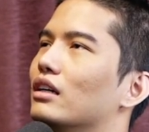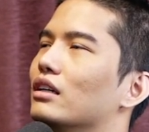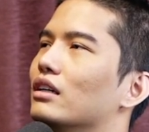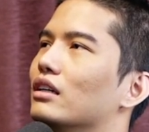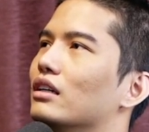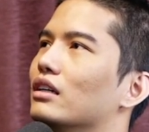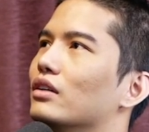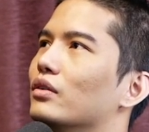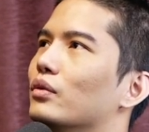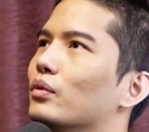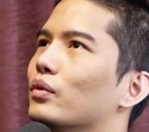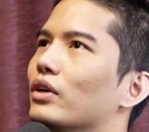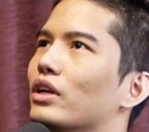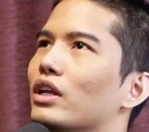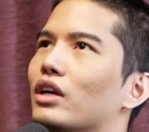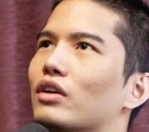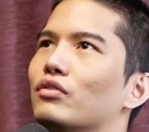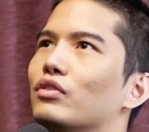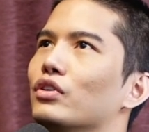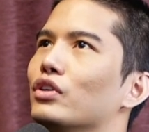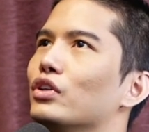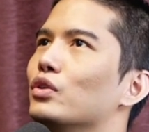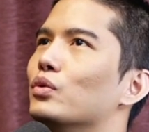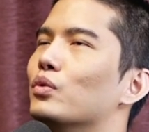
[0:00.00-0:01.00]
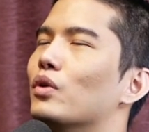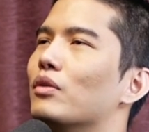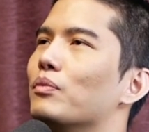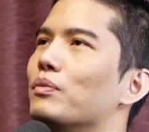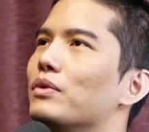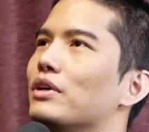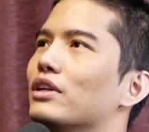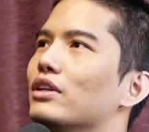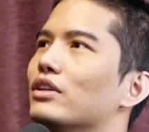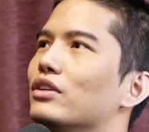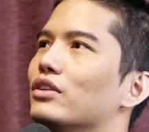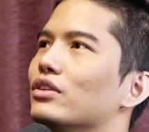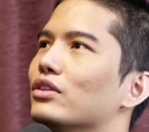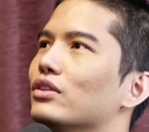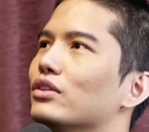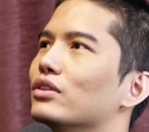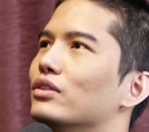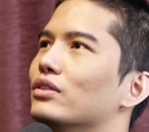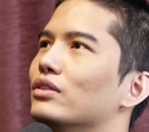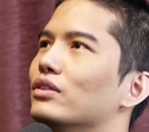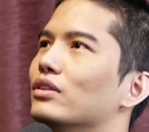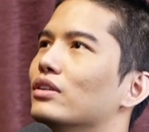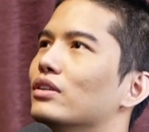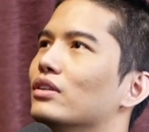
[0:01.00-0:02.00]
whatever you want me to
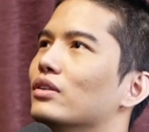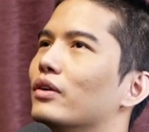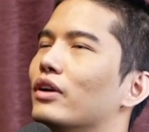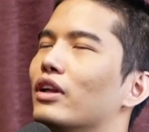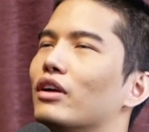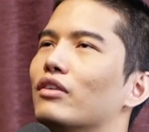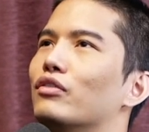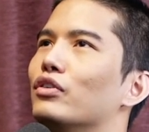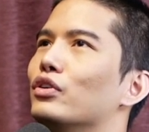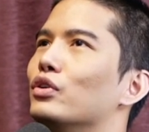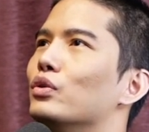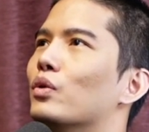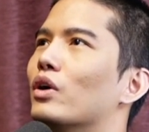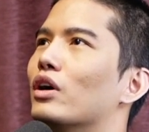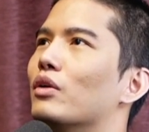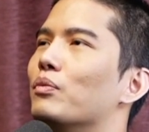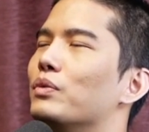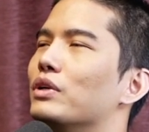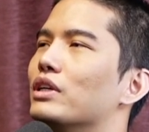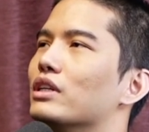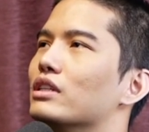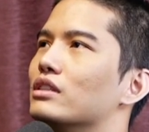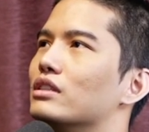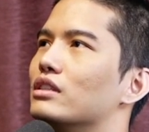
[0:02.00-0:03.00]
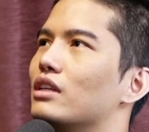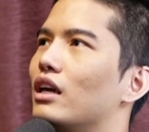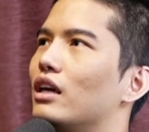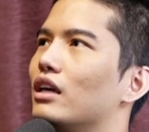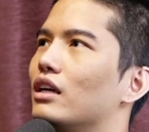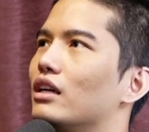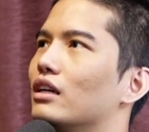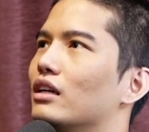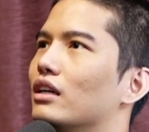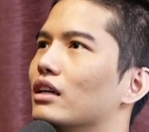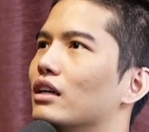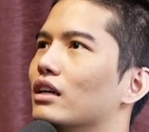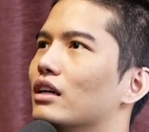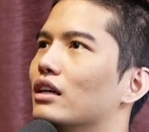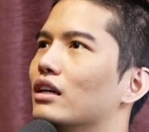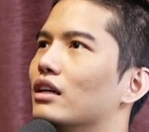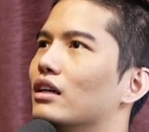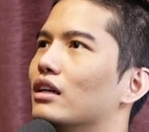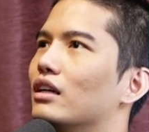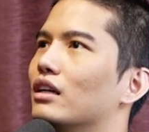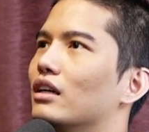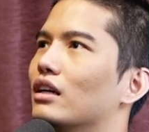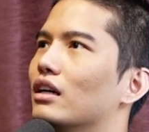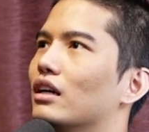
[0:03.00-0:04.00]
do, whatever you want me to say,
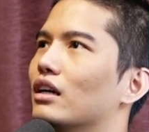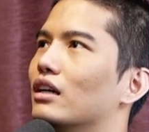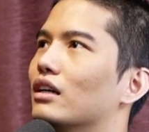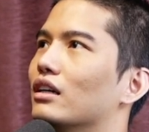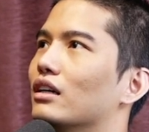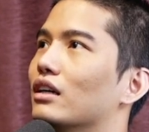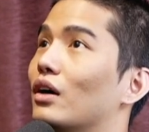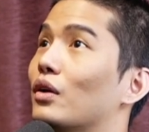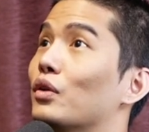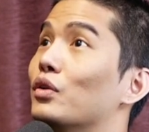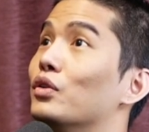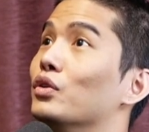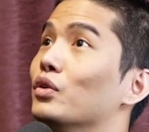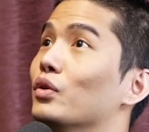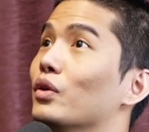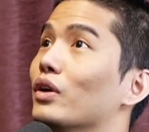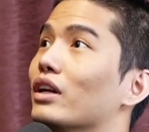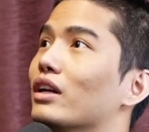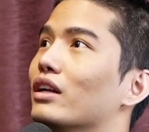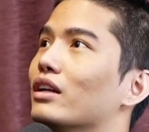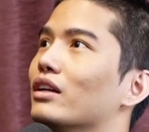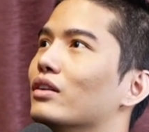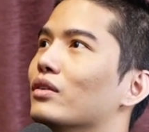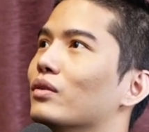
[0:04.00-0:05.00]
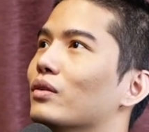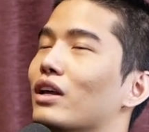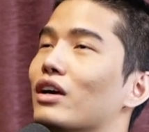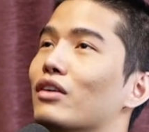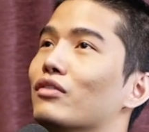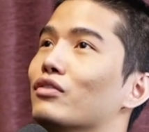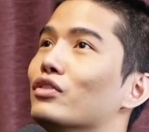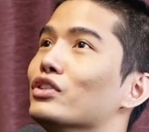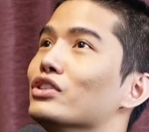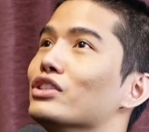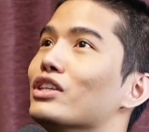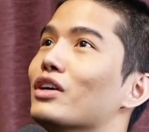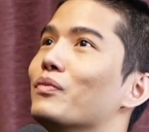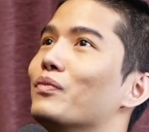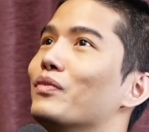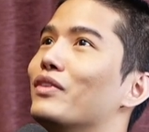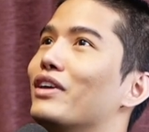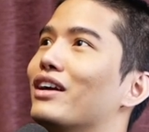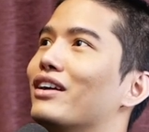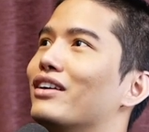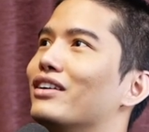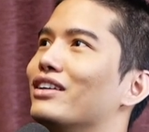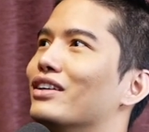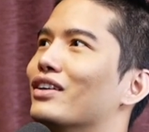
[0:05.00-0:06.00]
I'll do it. Whatever's up there.
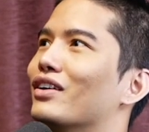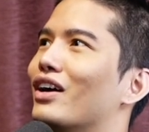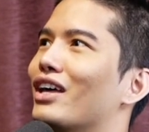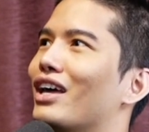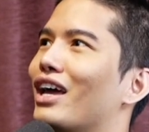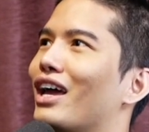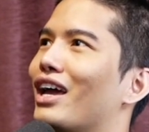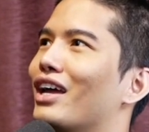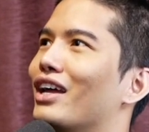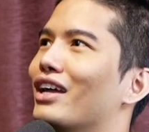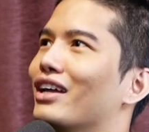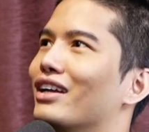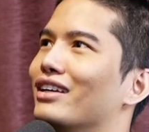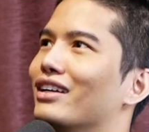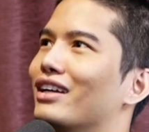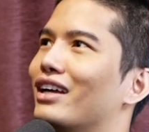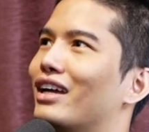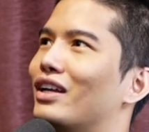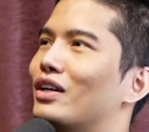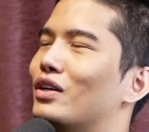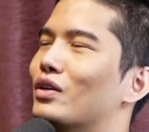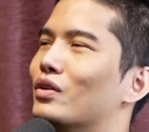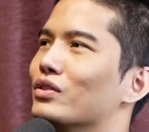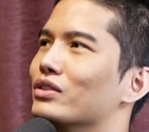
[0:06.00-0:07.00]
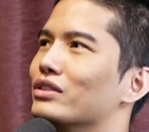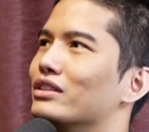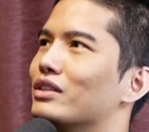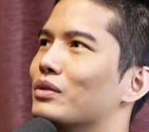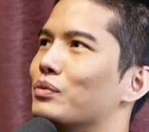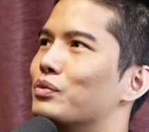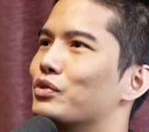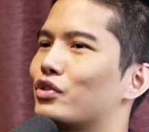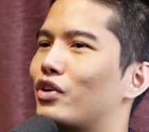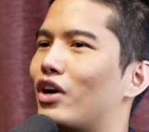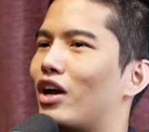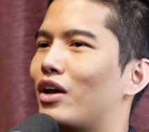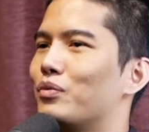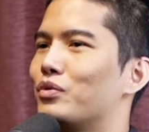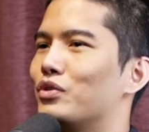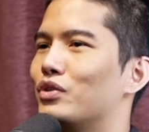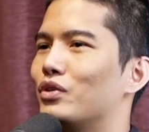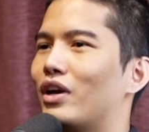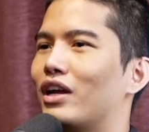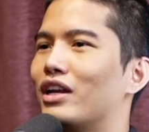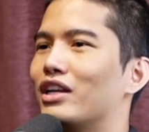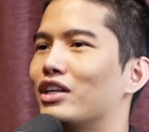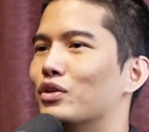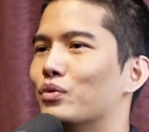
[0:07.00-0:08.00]
You know, I don't subscribe to
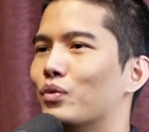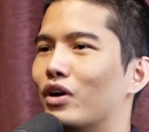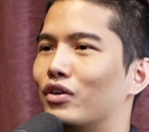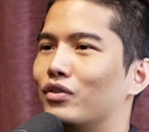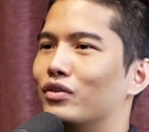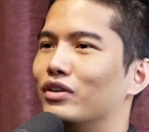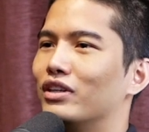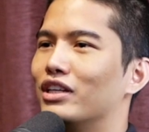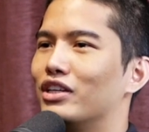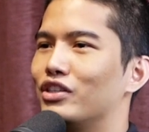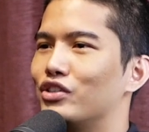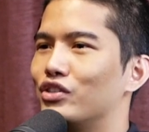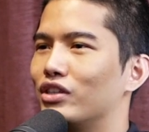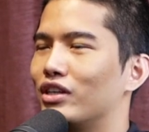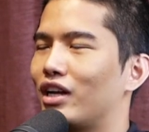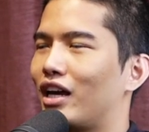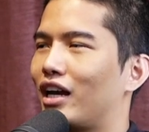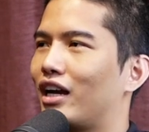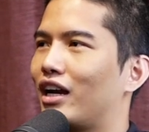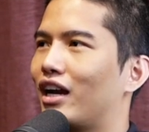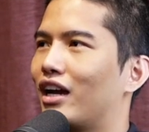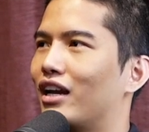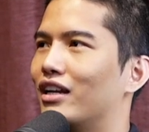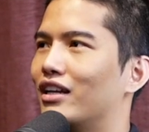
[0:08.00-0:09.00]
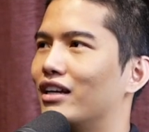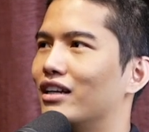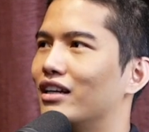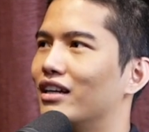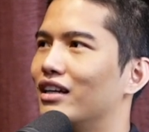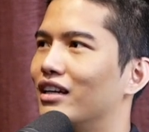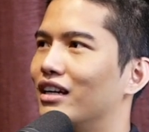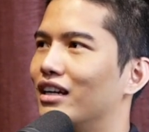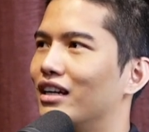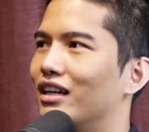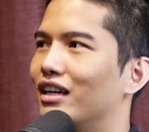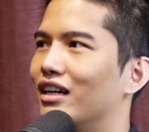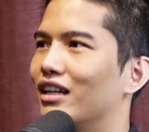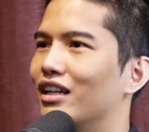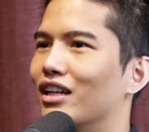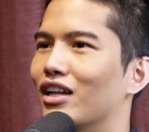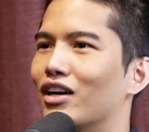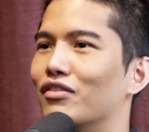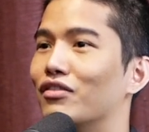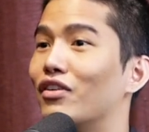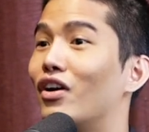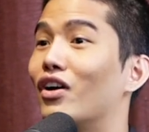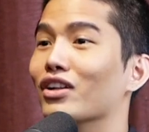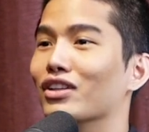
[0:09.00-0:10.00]
any one religion. I kind of love
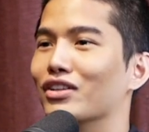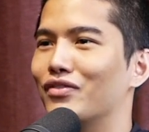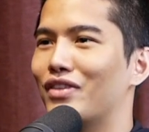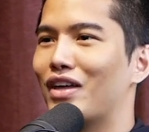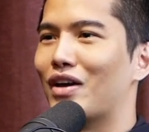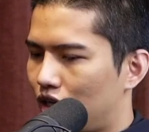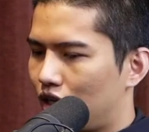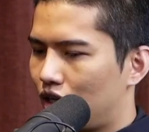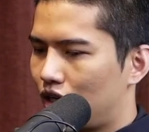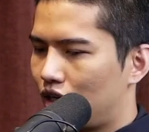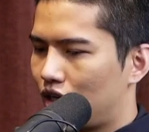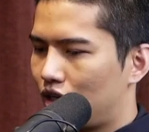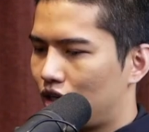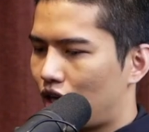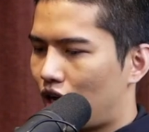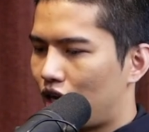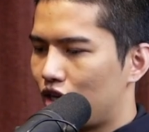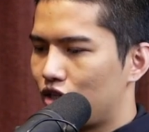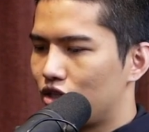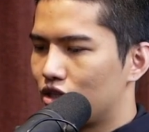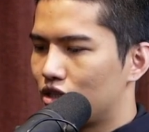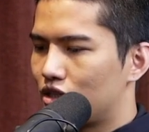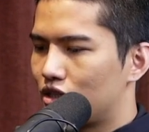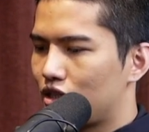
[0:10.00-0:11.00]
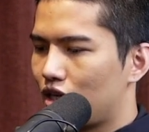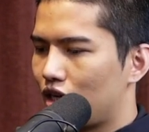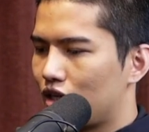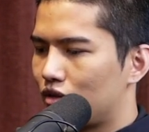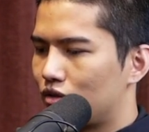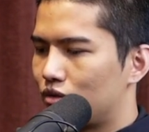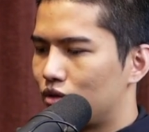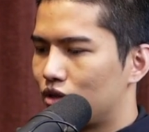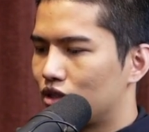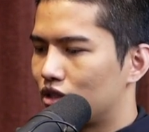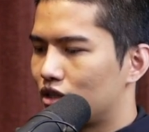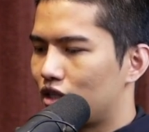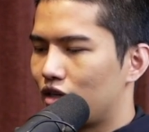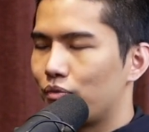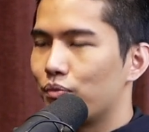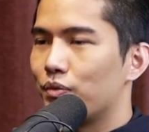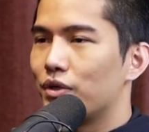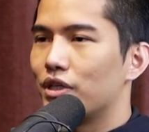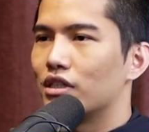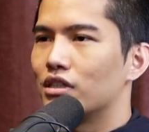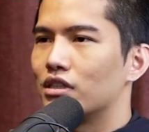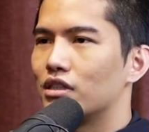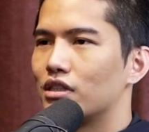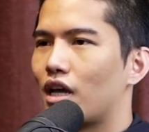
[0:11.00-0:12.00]
all of them. I just said, just give me a
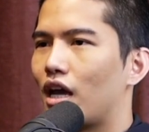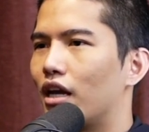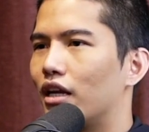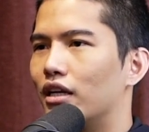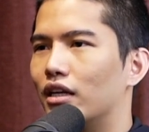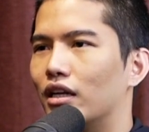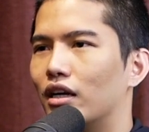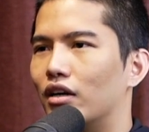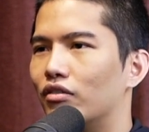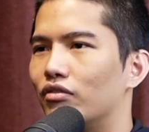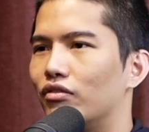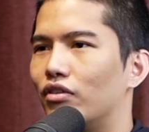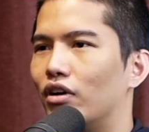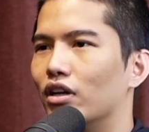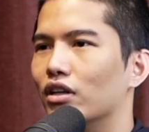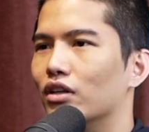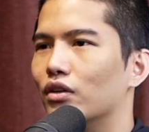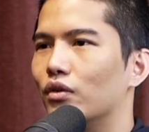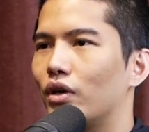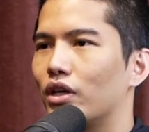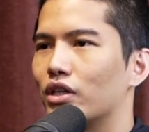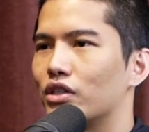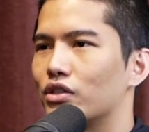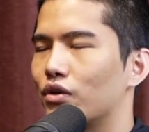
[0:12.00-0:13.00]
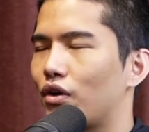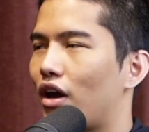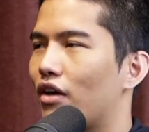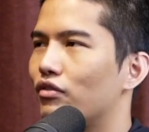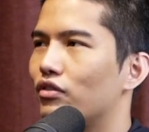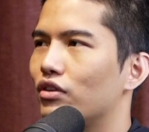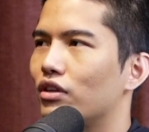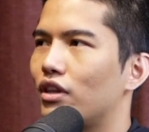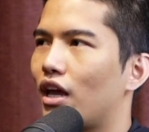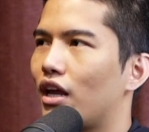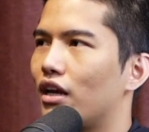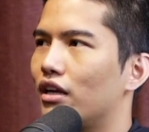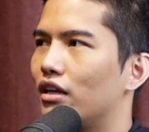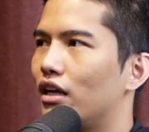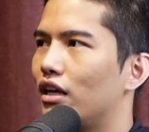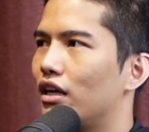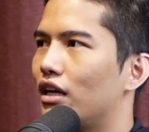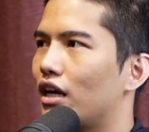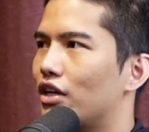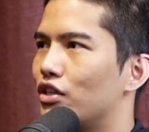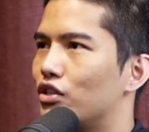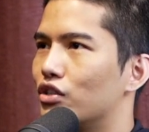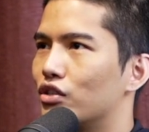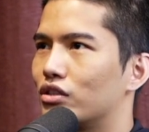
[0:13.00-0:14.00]
sign and I'll follow it. So after that day, I
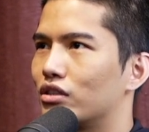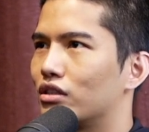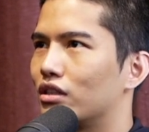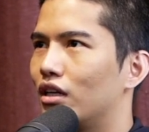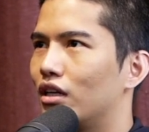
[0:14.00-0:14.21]
just,